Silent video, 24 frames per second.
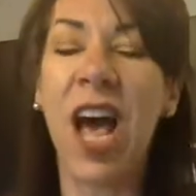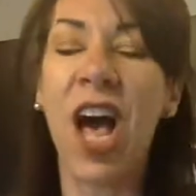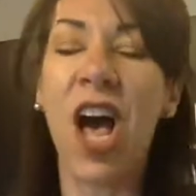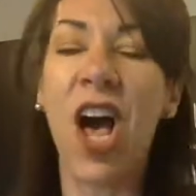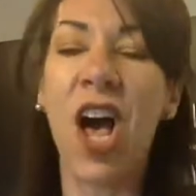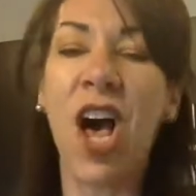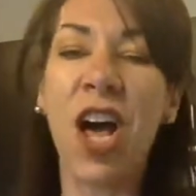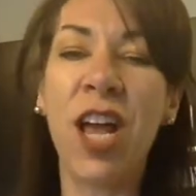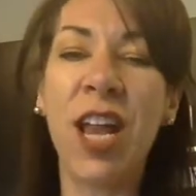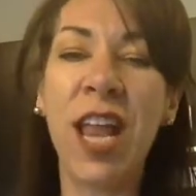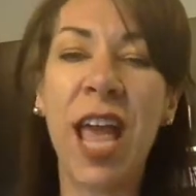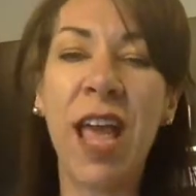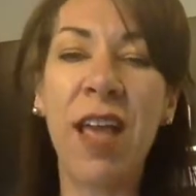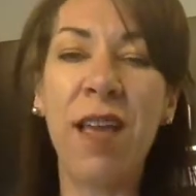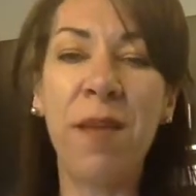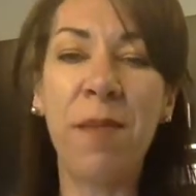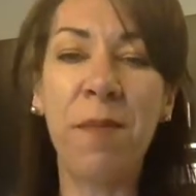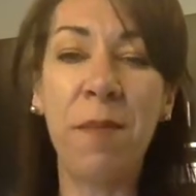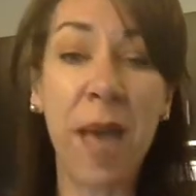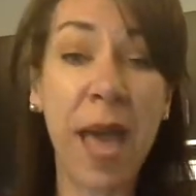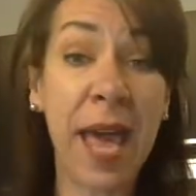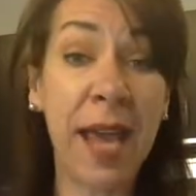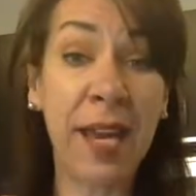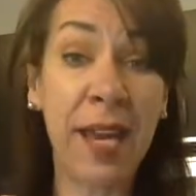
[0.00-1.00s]
on
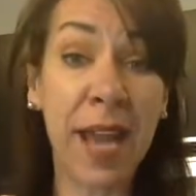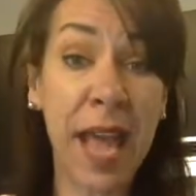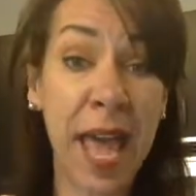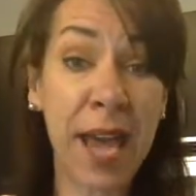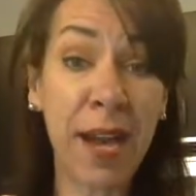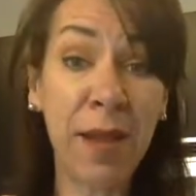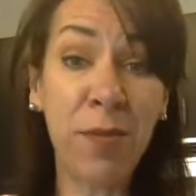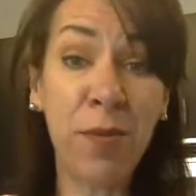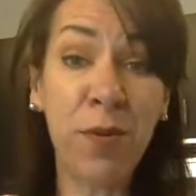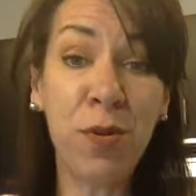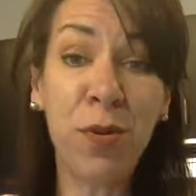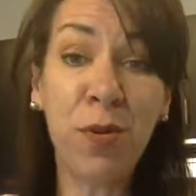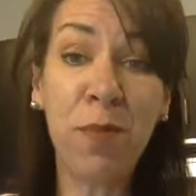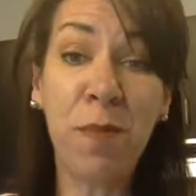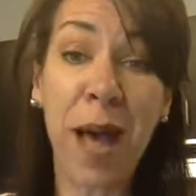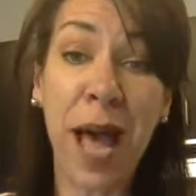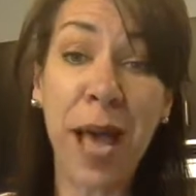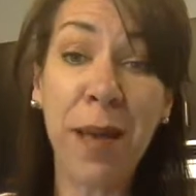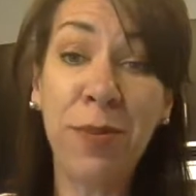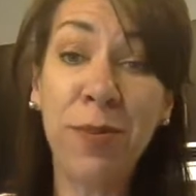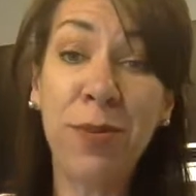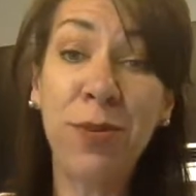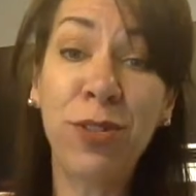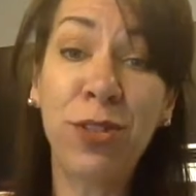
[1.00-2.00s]
an edible
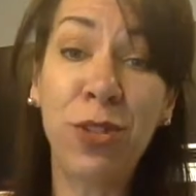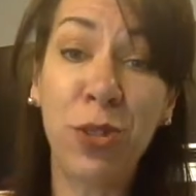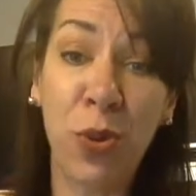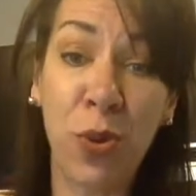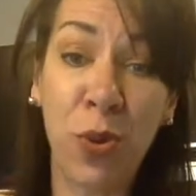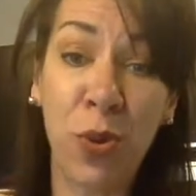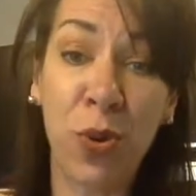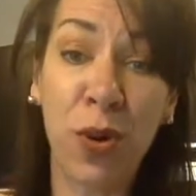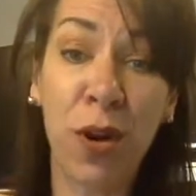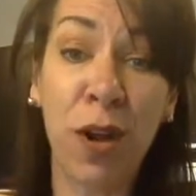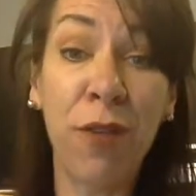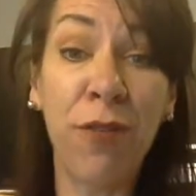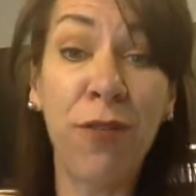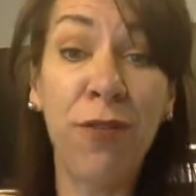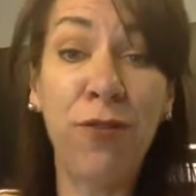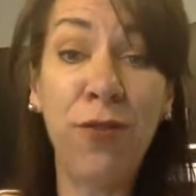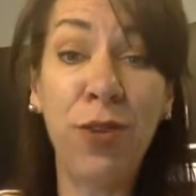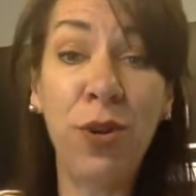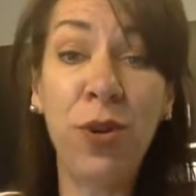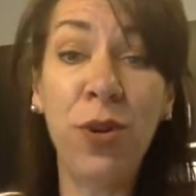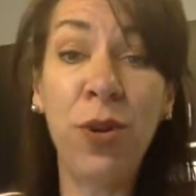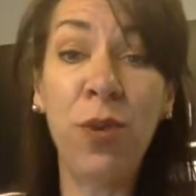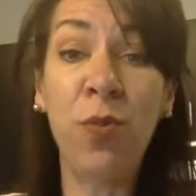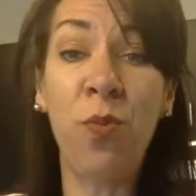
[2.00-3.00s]
Bible tour, a
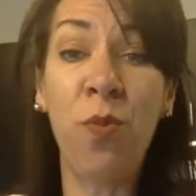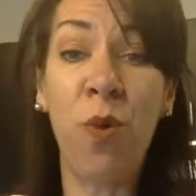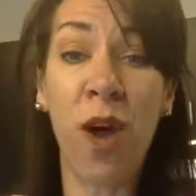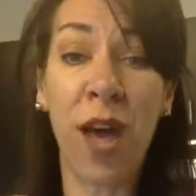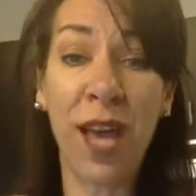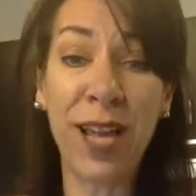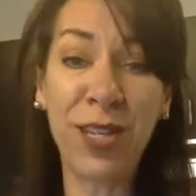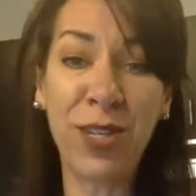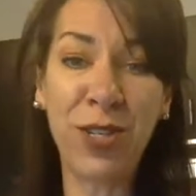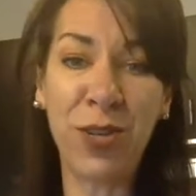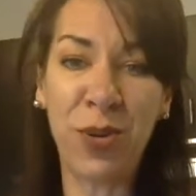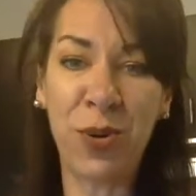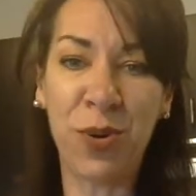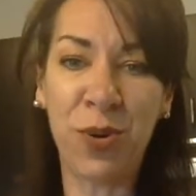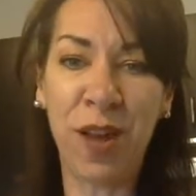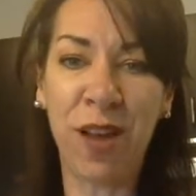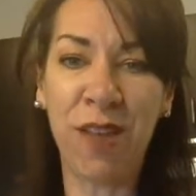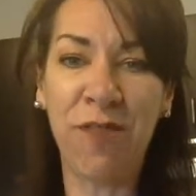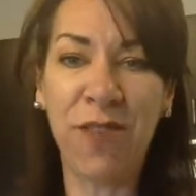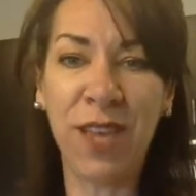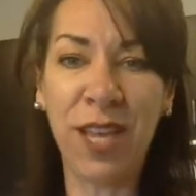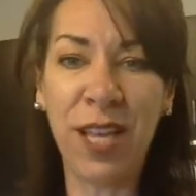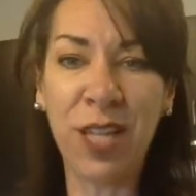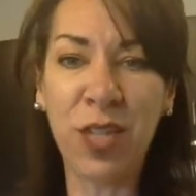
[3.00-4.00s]
food and wine tour
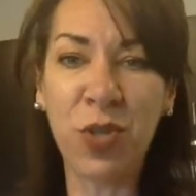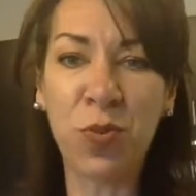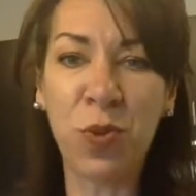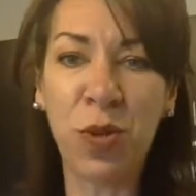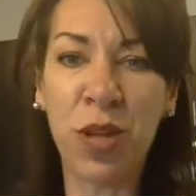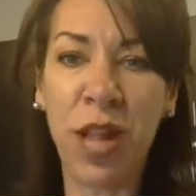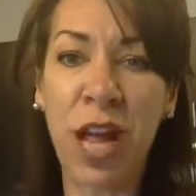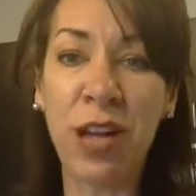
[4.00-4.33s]
of Israel.